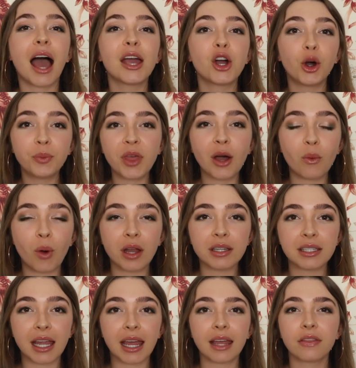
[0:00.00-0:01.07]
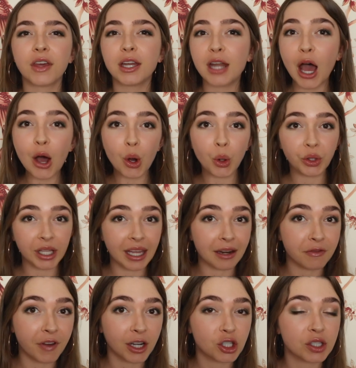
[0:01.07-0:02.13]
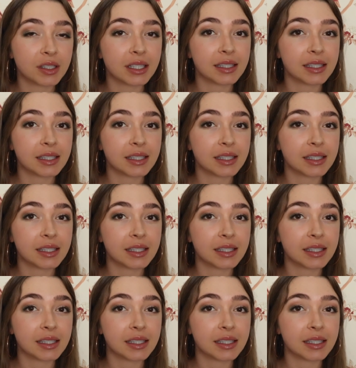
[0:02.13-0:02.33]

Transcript: I hope that one day that not only infectious